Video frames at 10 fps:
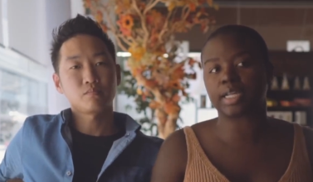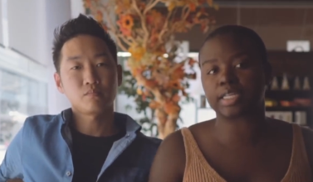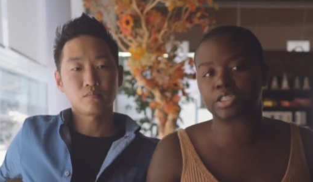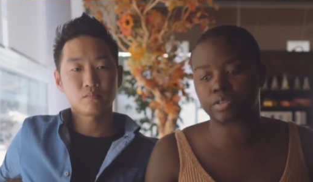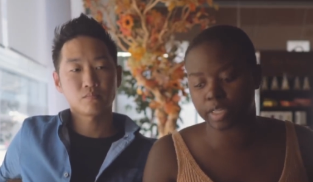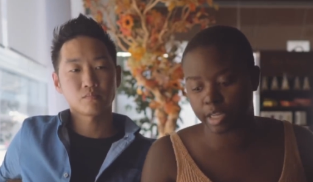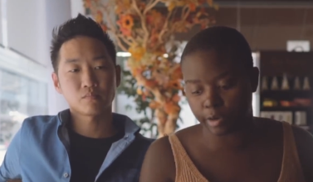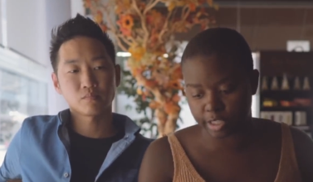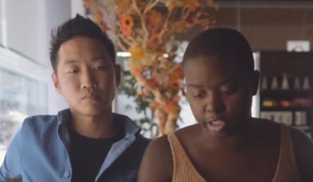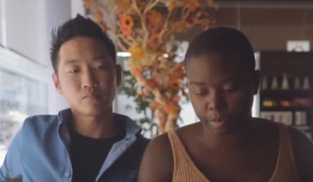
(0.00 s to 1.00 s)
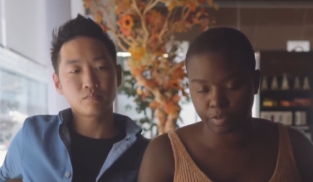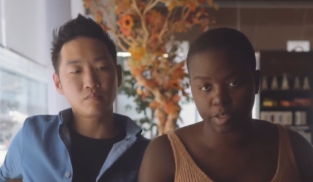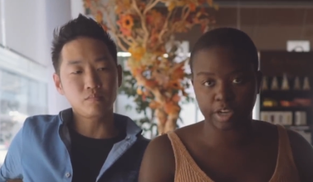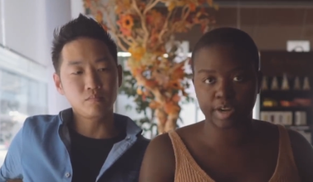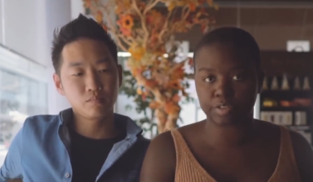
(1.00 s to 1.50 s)
Speaker 1: at least three languages before they
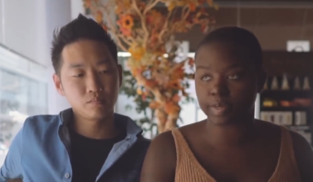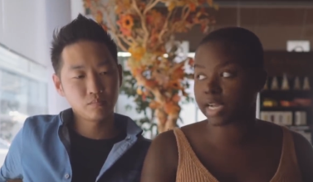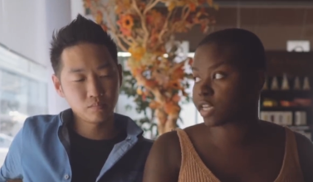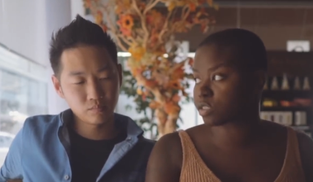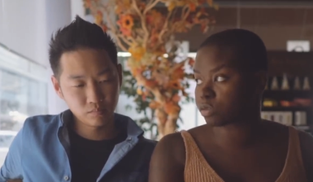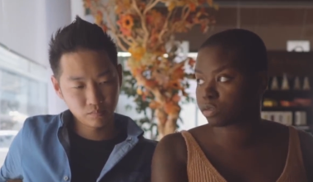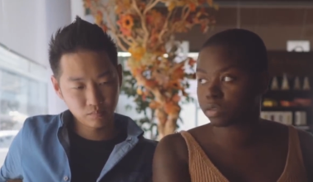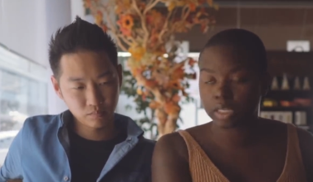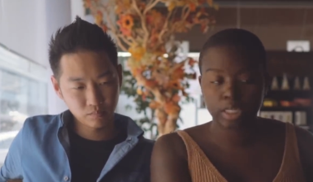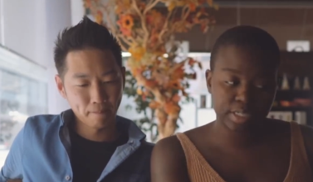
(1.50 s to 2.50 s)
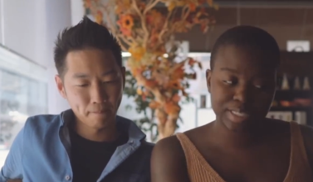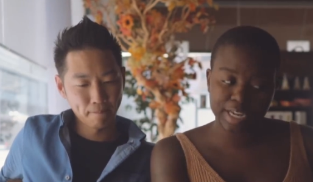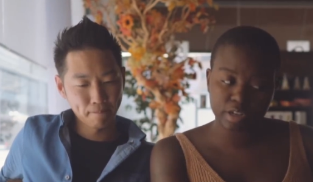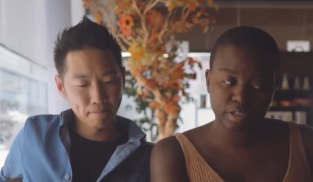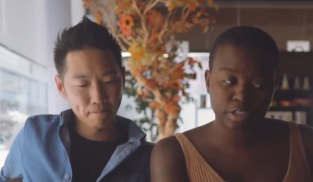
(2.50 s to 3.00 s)
graduate high school. Is
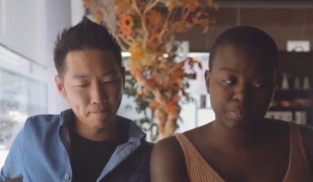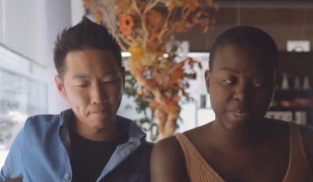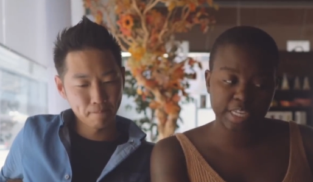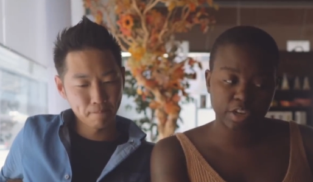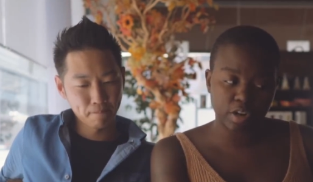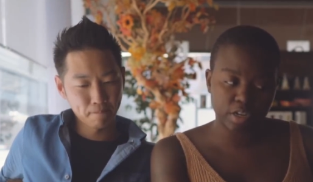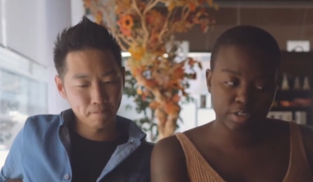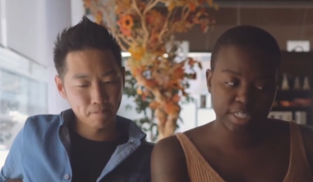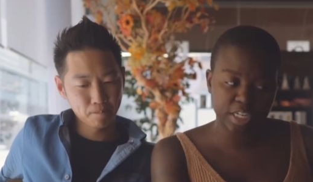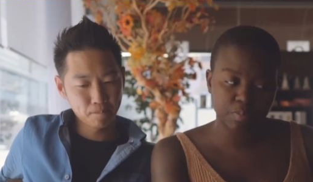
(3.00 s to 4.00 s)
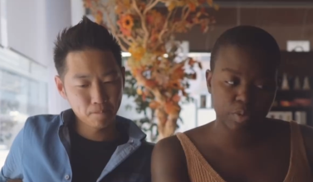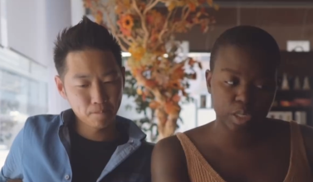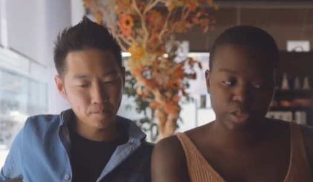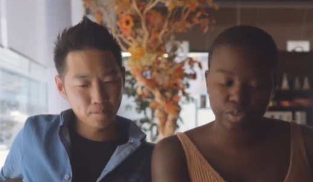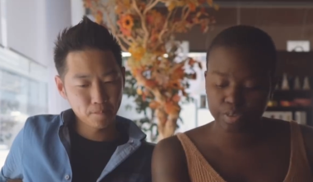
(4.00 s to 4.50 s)
Arizo speaking or understanding more
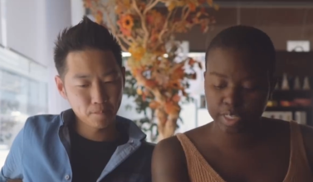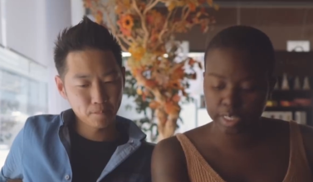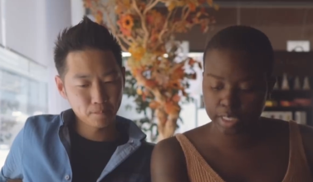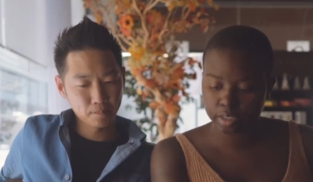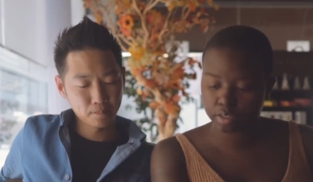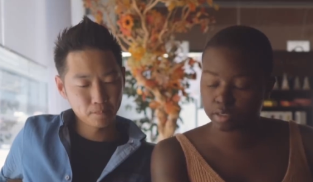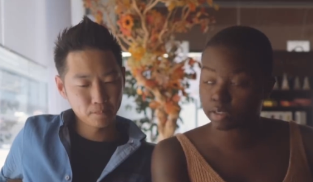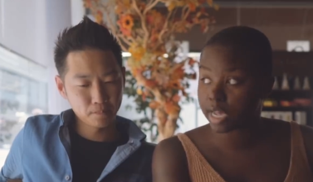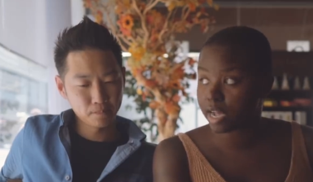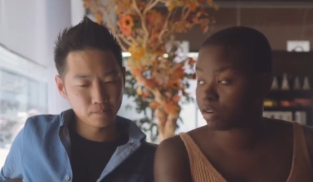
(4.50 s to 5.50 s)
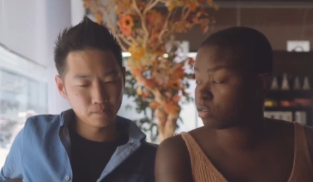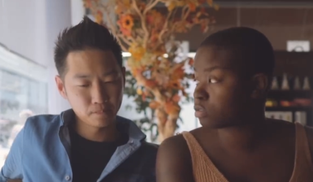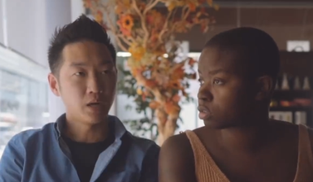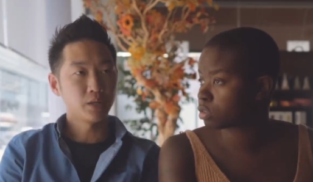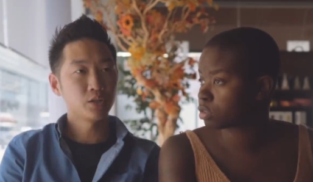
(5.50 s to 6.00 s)
Korean now?
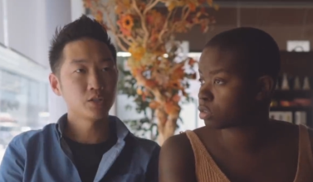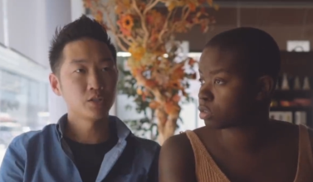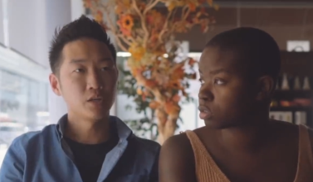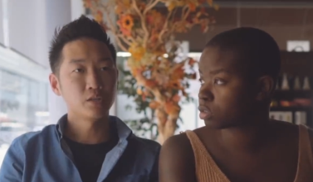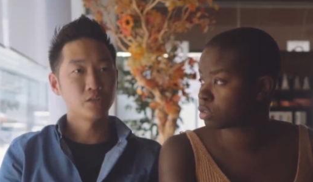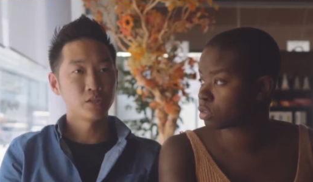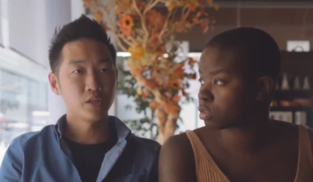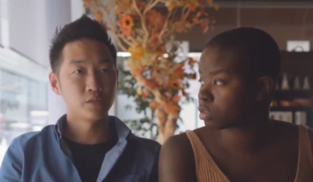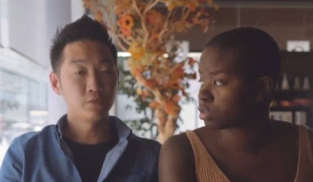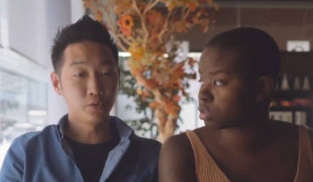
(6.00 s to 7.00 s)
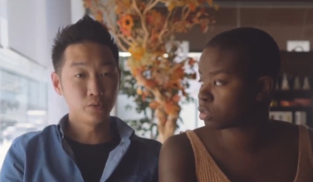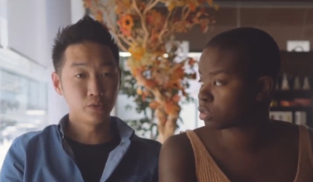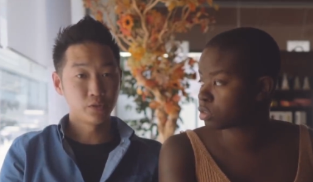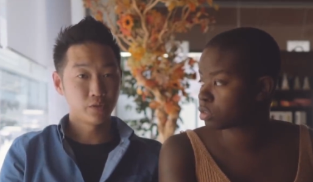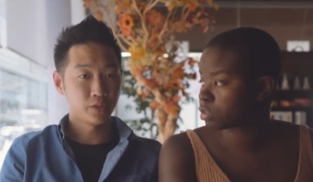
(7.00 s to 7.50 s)
Speaker 2: I think she understands fluid
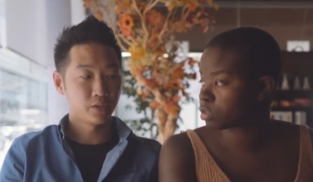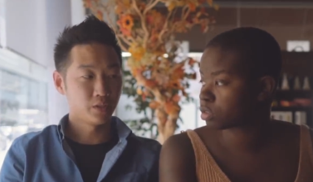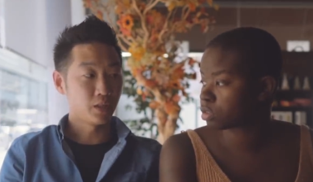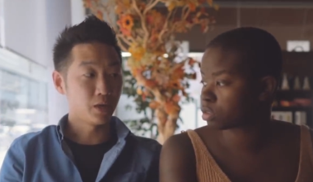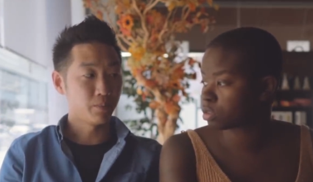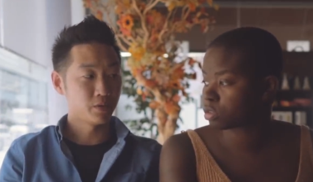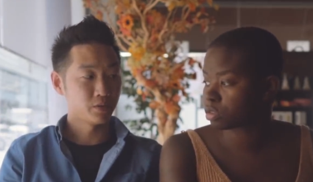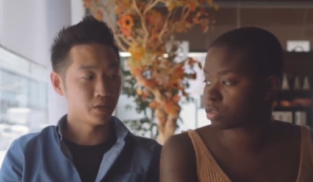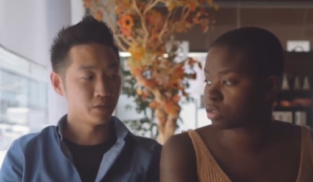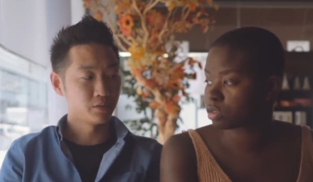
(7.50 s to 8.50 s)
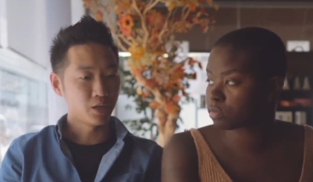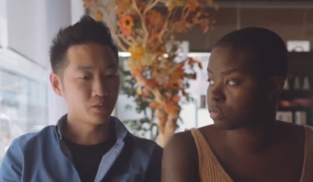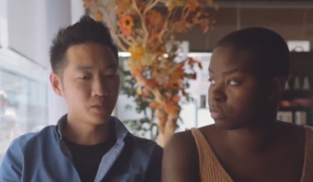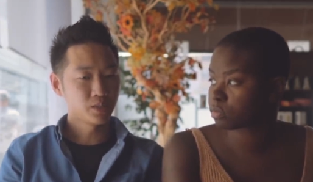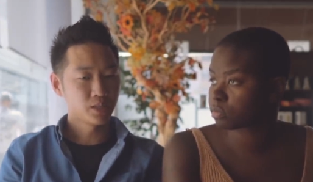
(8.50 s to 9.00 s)
Korean a lot better now. I don't
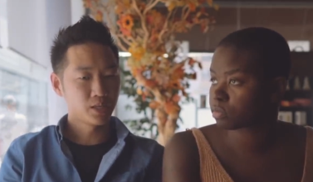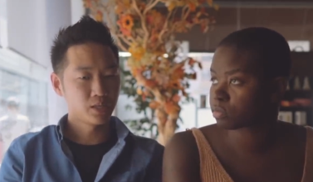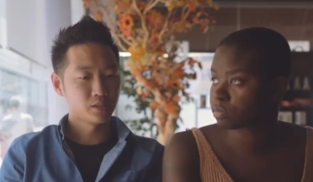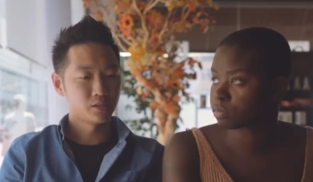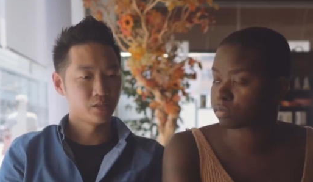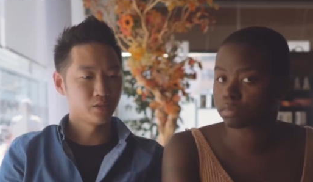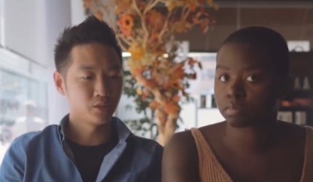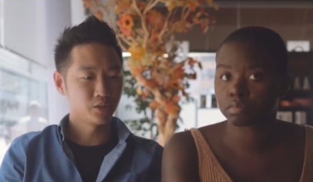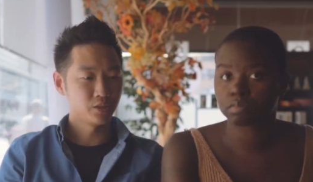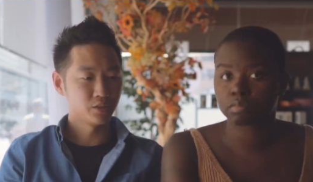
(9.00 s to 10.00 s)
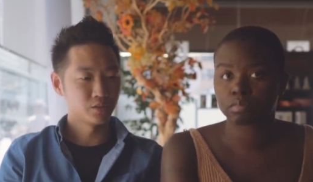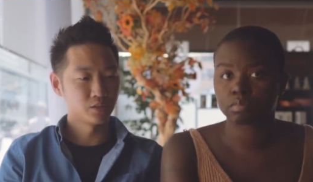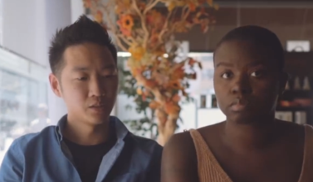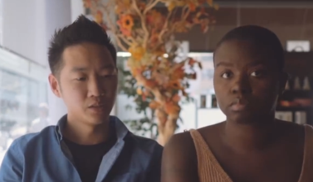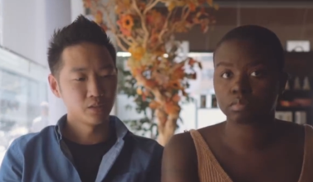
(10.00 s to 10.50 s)
think that necessarily she's
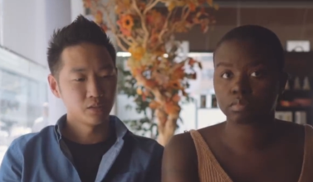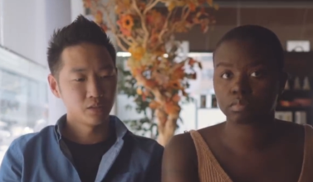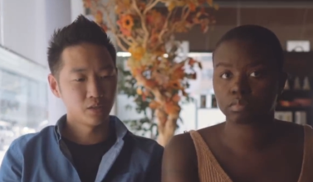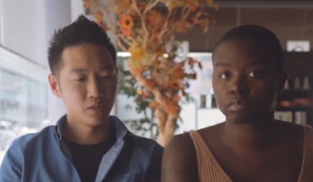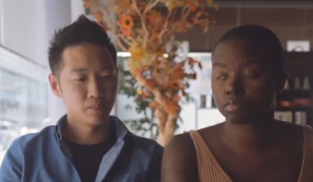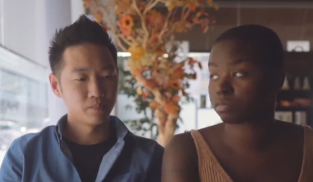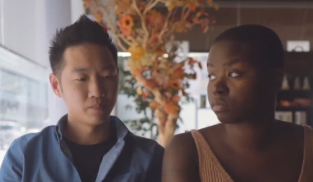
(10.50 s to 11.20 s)
um,